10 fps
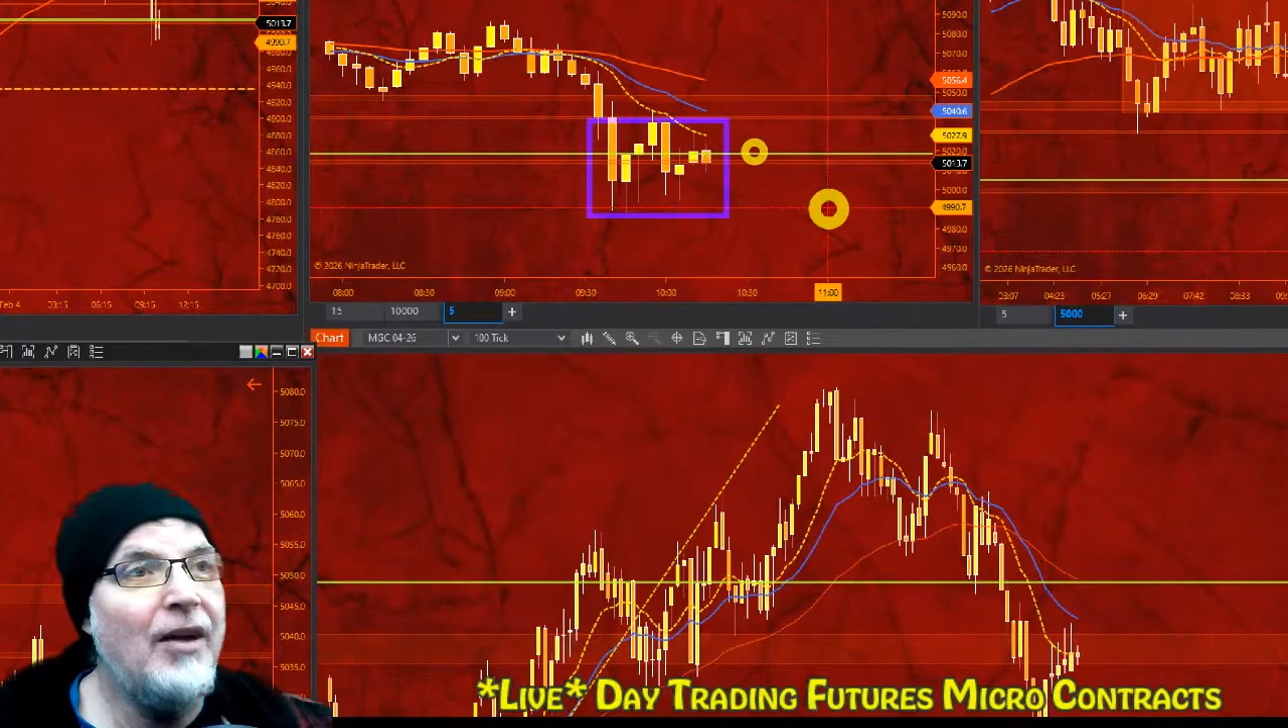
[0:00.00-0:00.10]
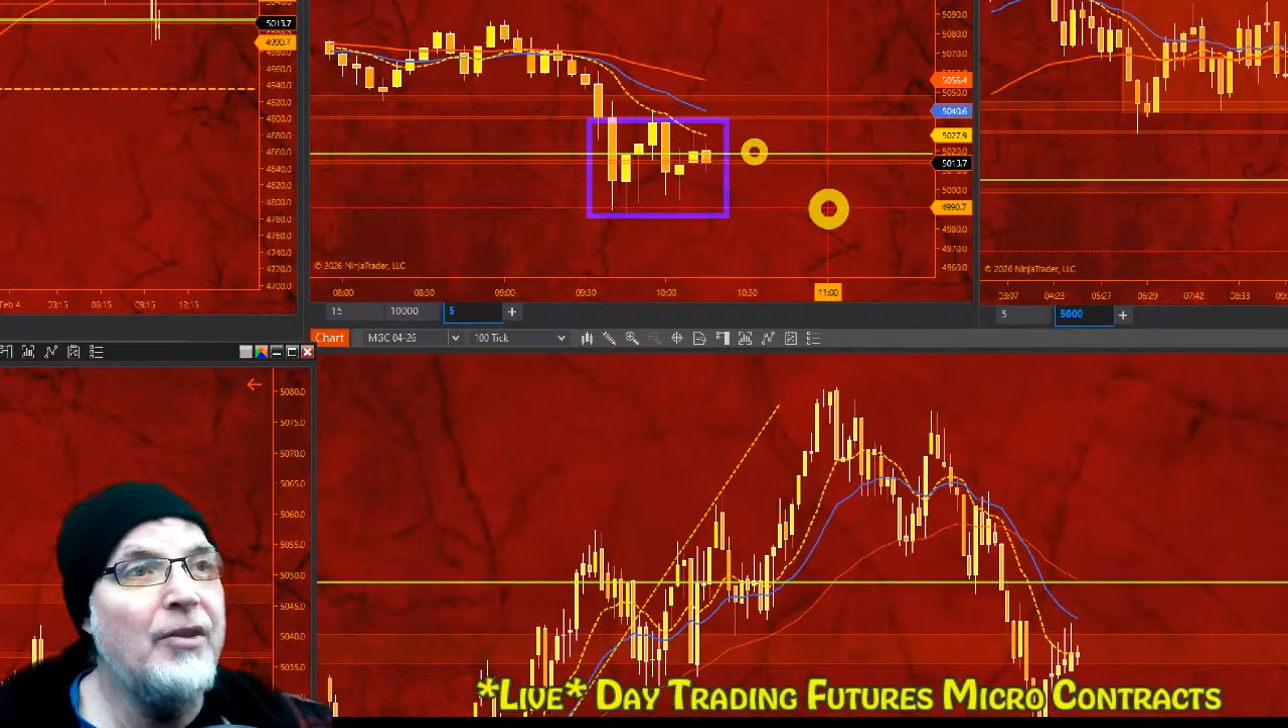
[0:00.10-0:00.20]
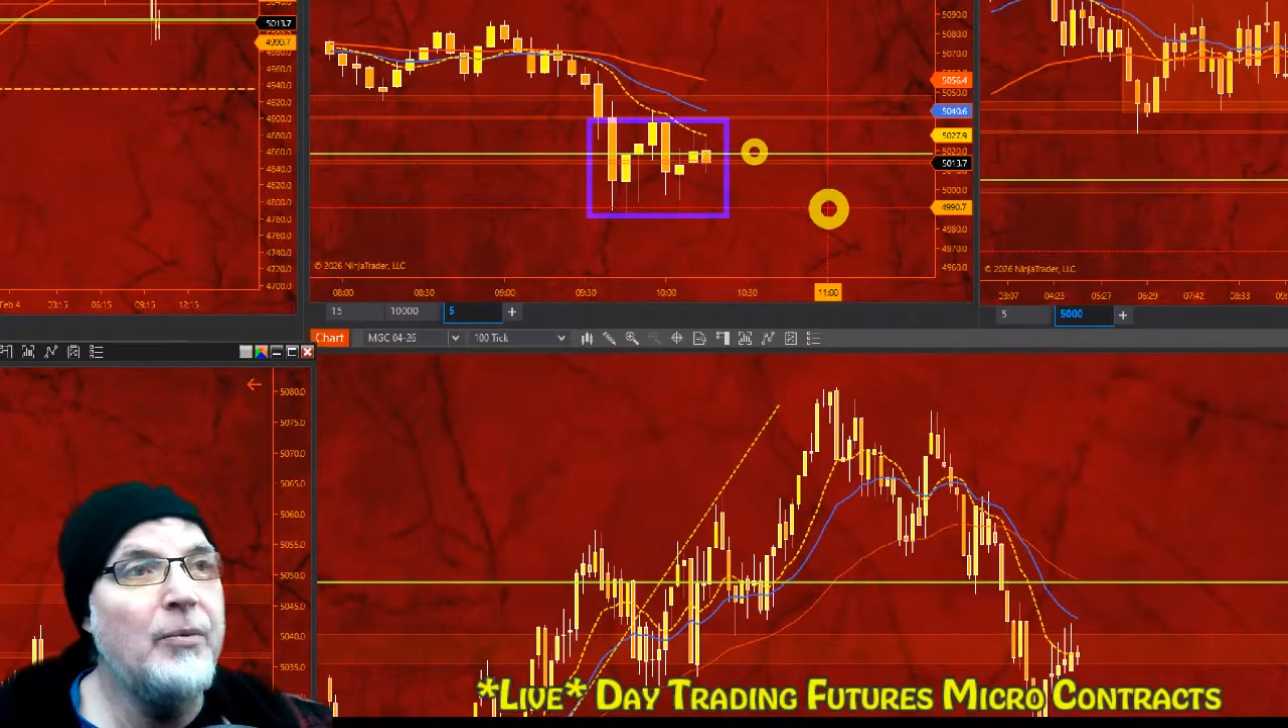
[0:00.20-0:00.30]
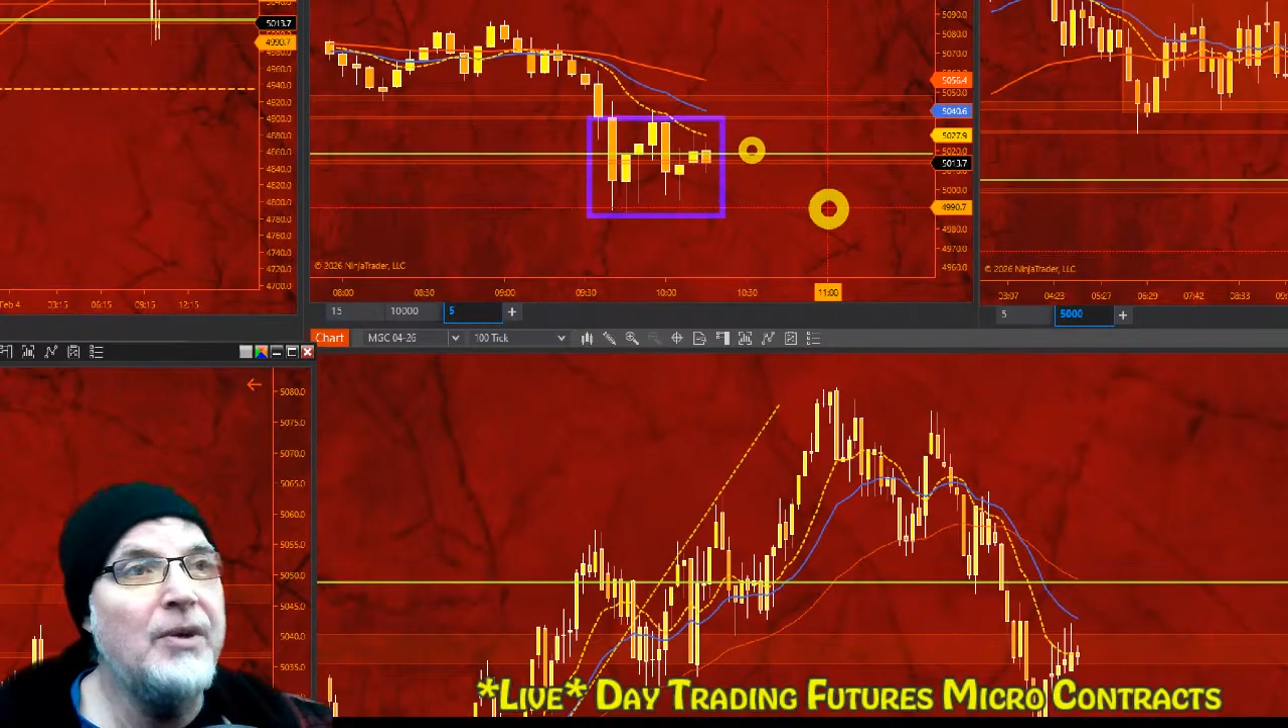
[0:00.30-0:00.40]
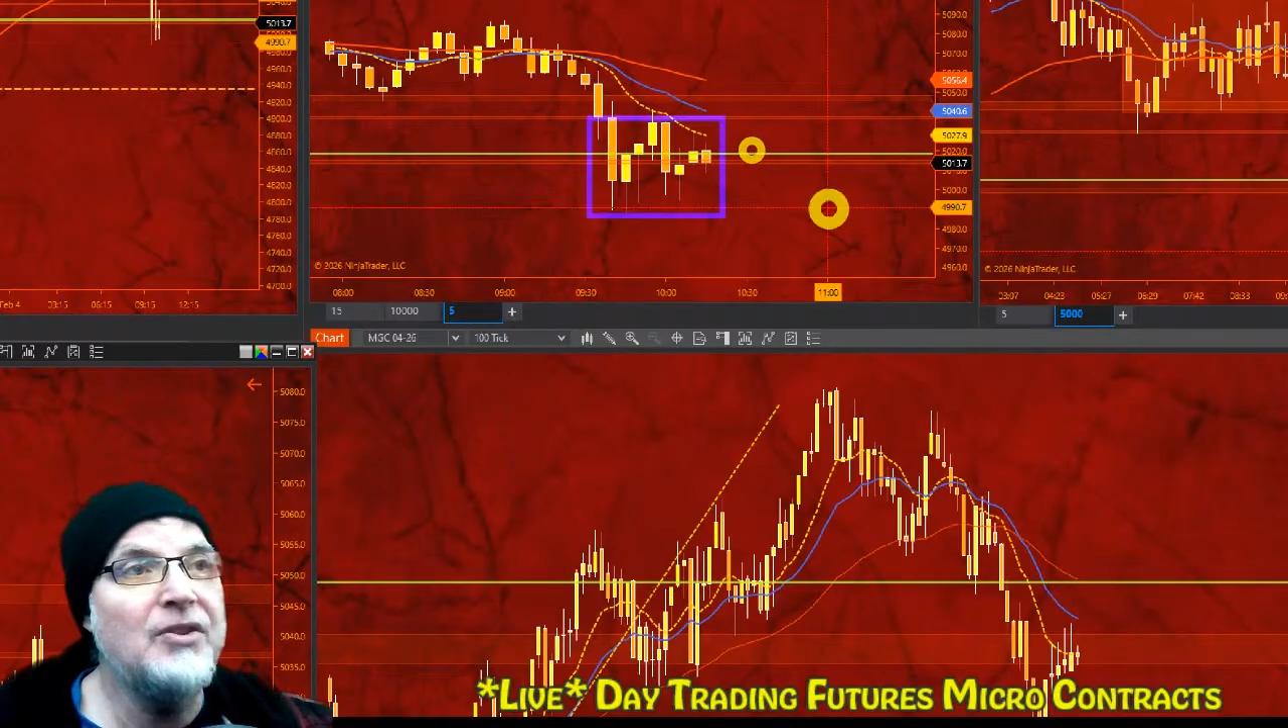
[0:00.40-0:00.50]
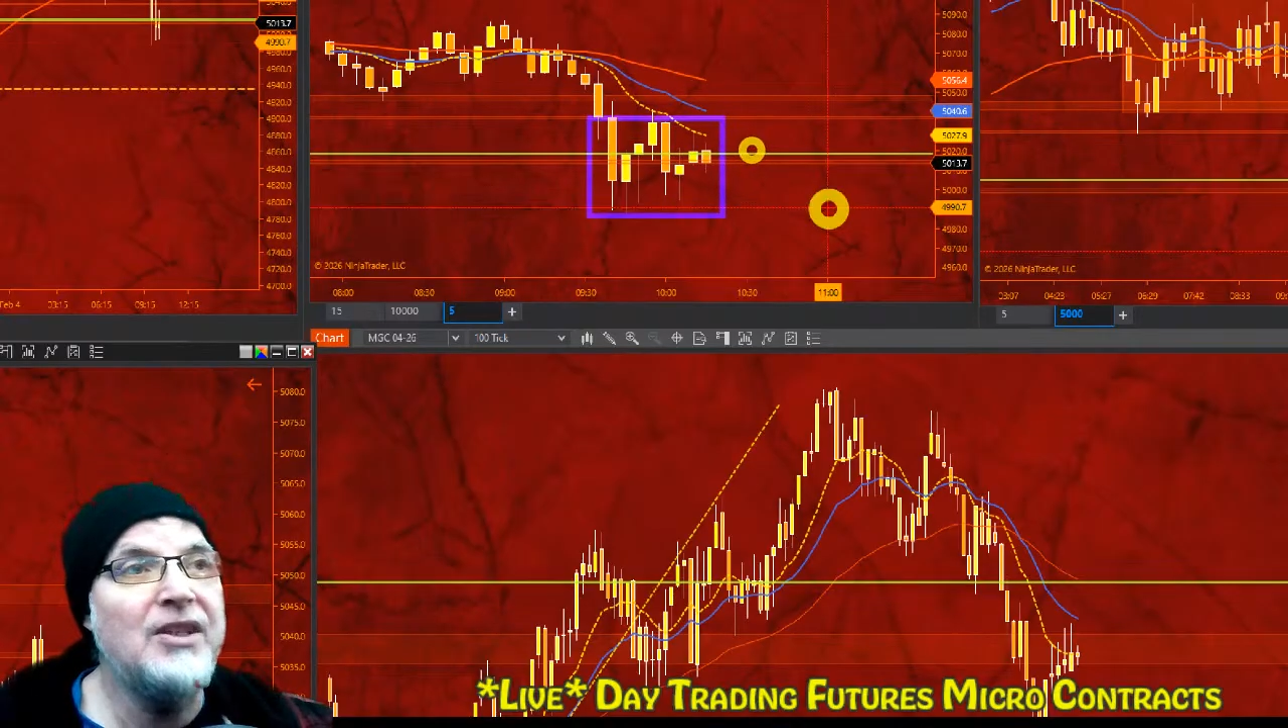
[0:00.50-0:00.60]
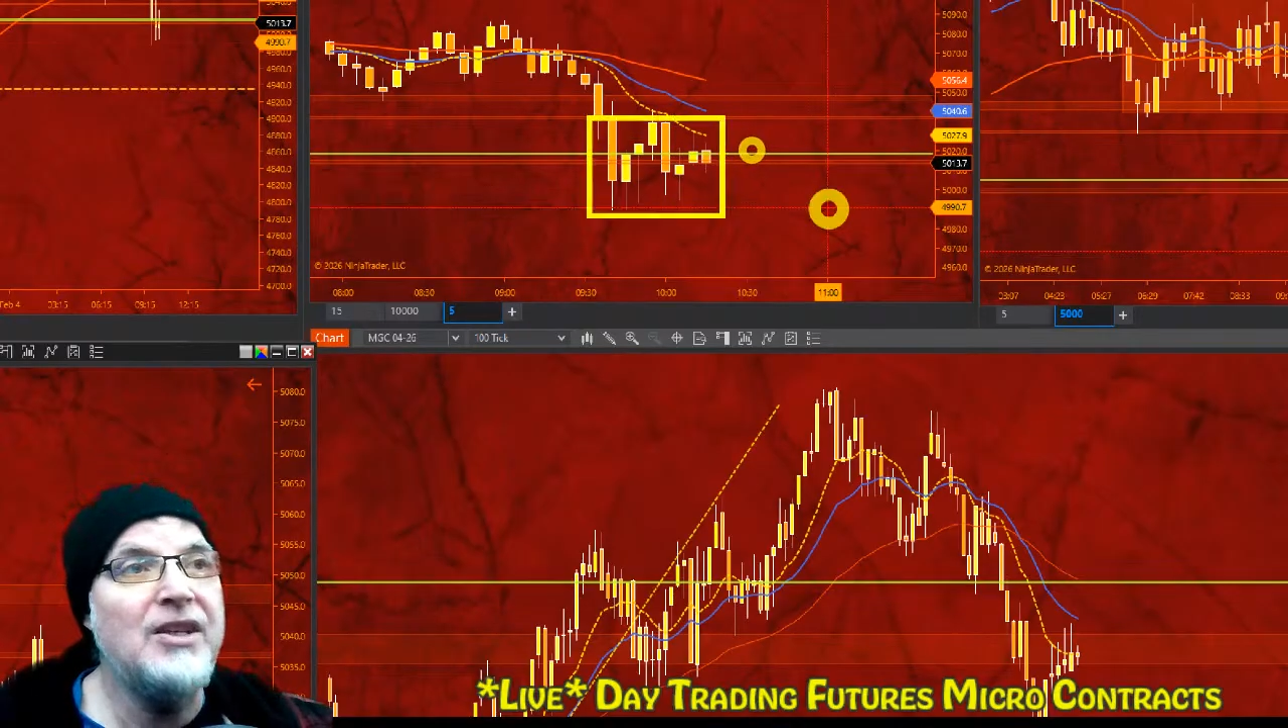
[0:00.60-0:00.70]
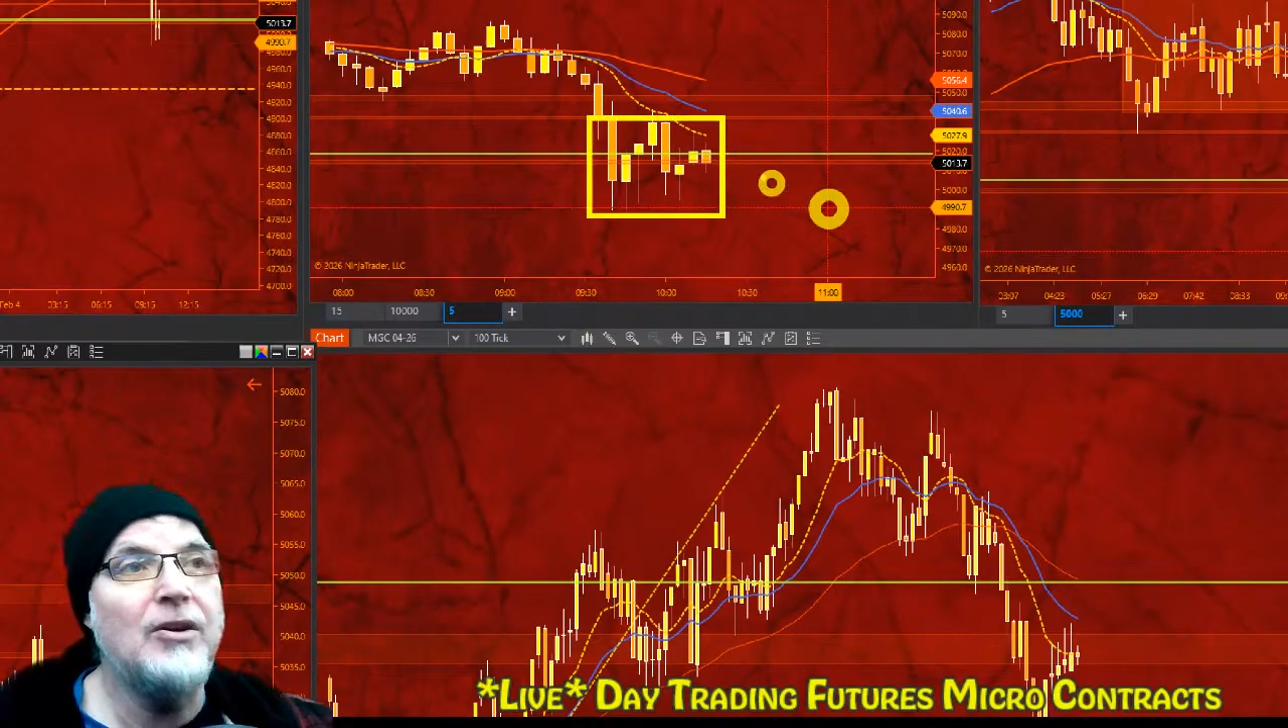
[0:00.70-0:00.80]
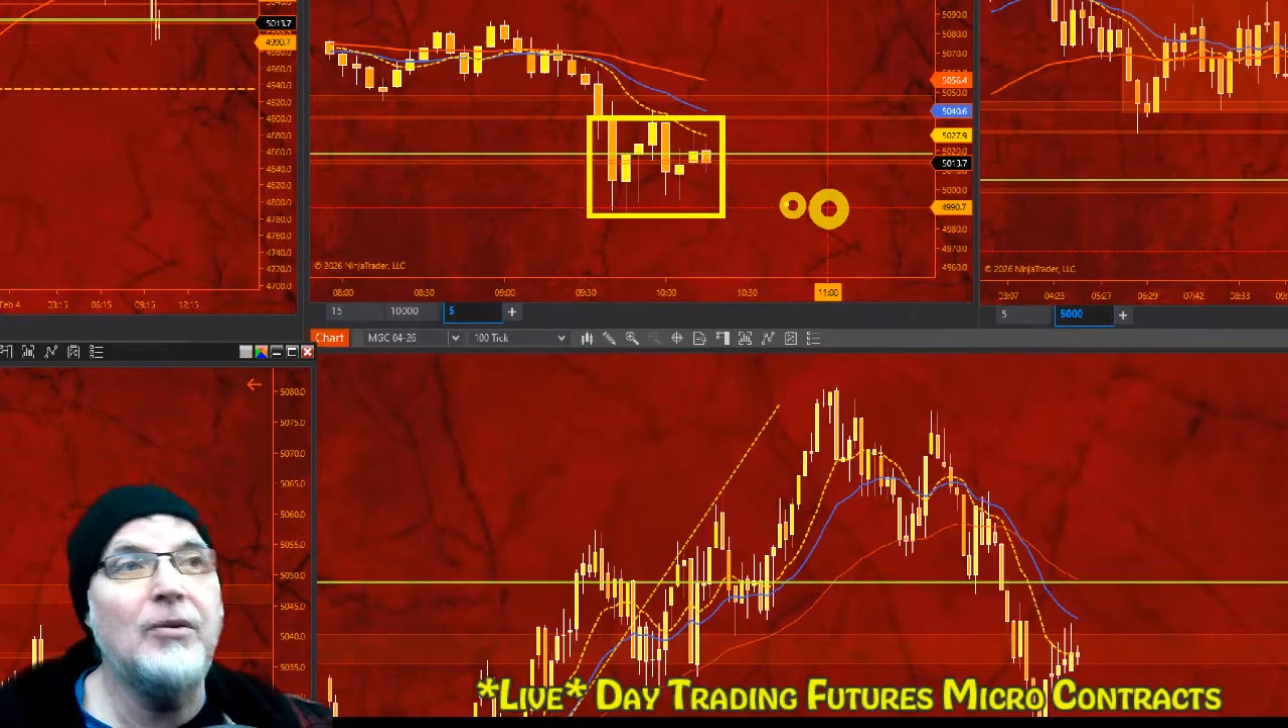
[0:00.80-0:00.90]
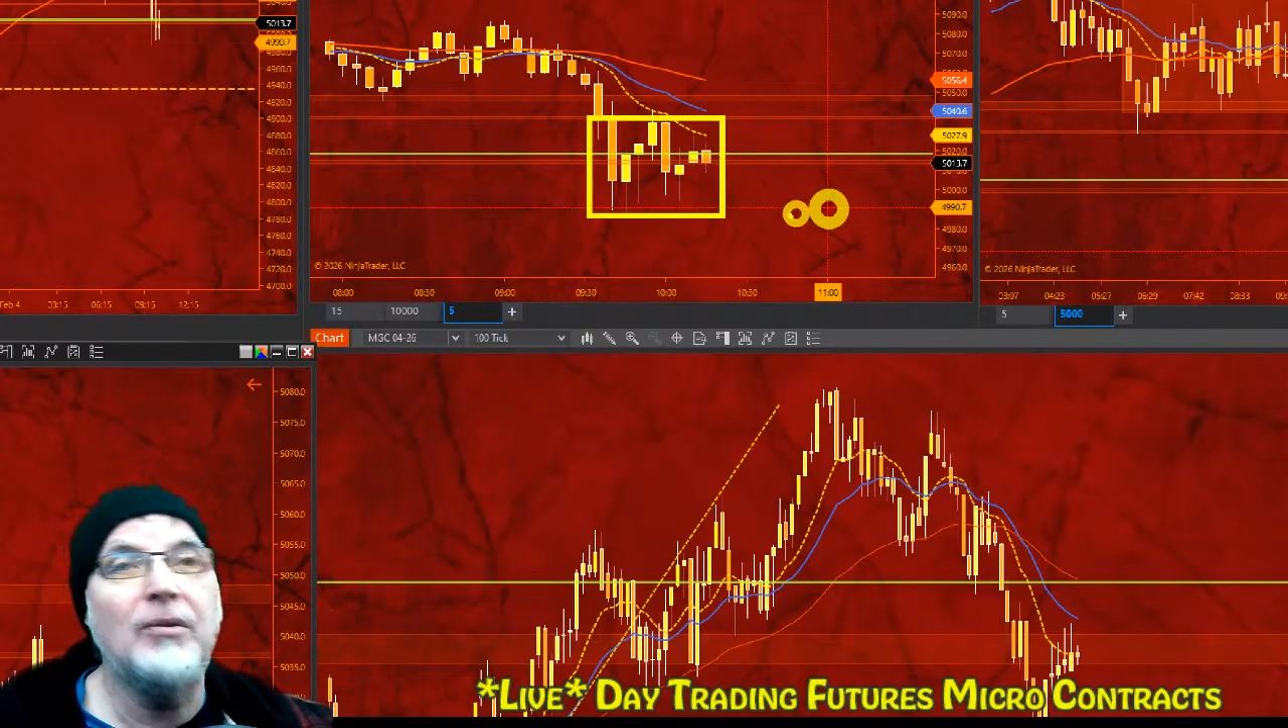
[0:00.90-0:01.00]

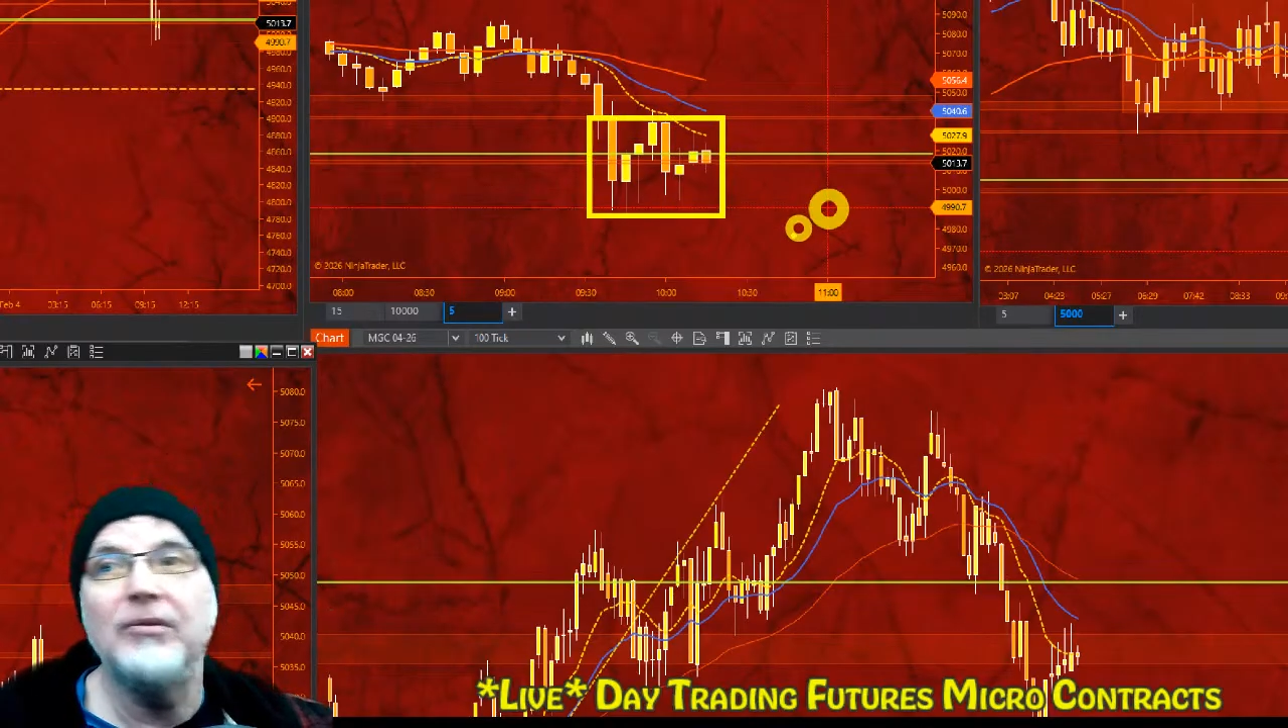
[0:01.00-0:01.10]
riskier